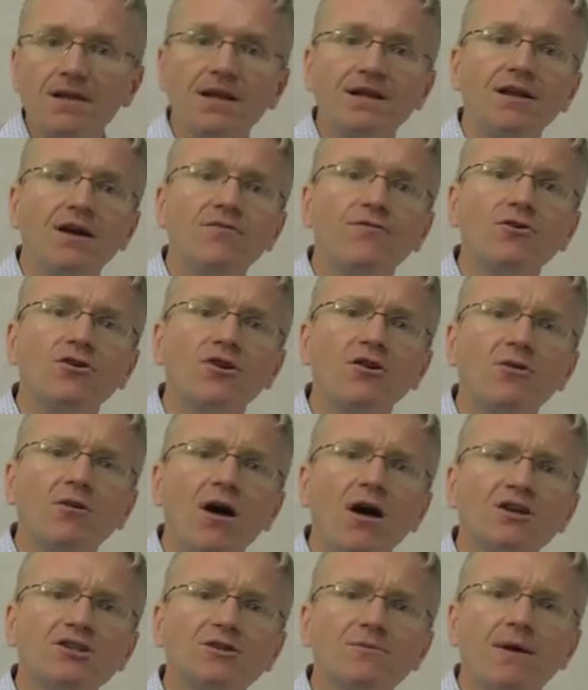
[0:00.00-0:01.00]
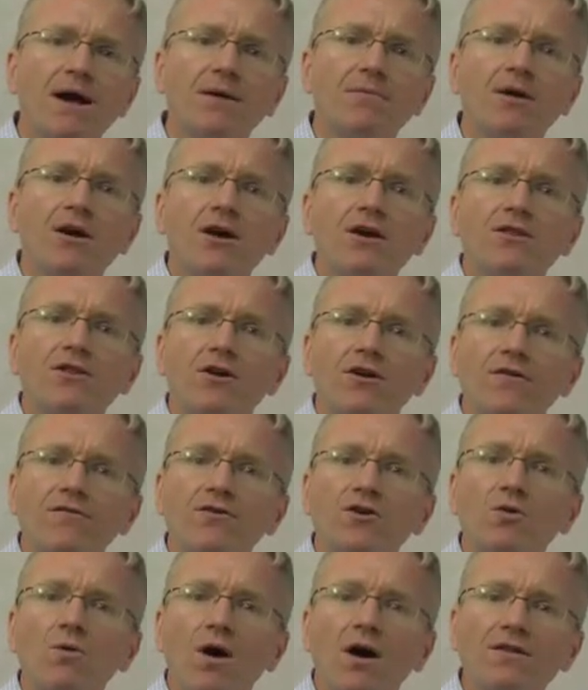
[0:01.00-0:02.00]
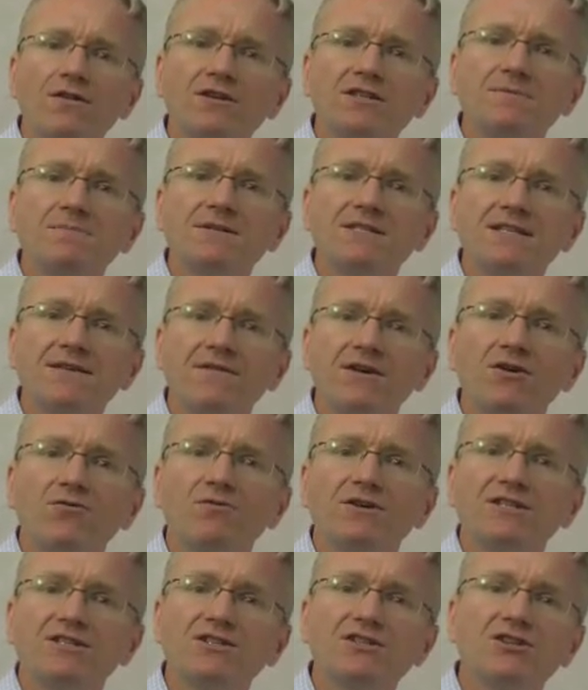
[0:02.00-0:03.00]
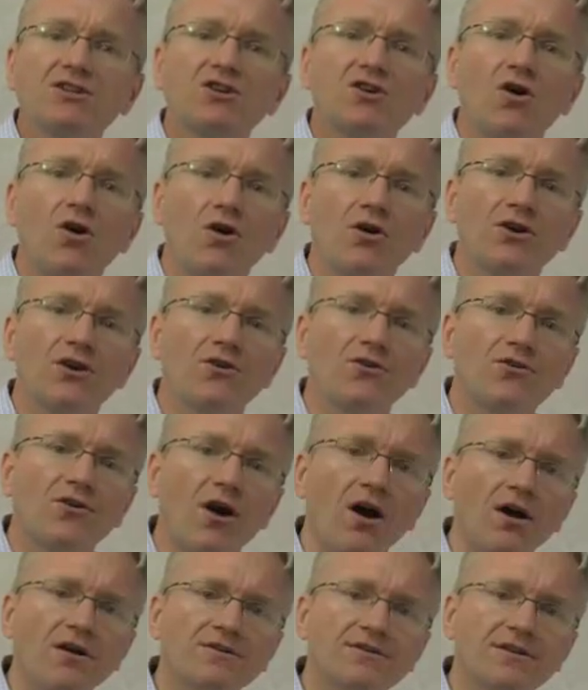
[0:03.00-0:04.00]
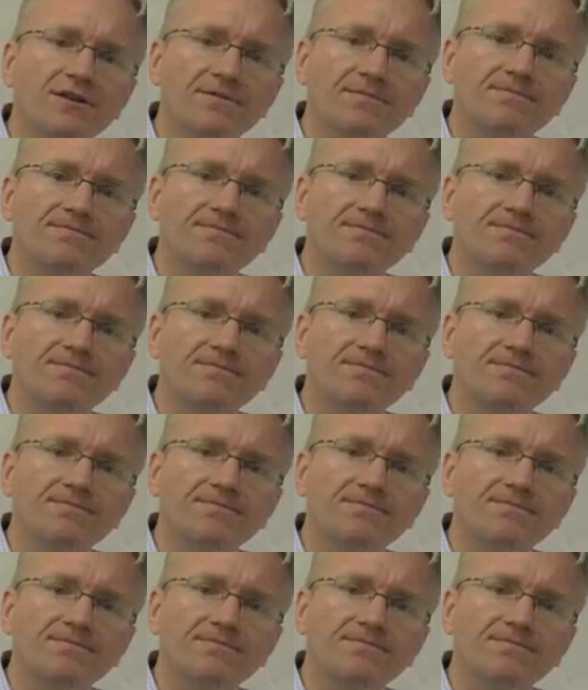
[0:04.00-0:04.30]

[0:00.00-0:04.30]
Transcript: Now for denosumab, there are a few other specific reasons to call your doctor.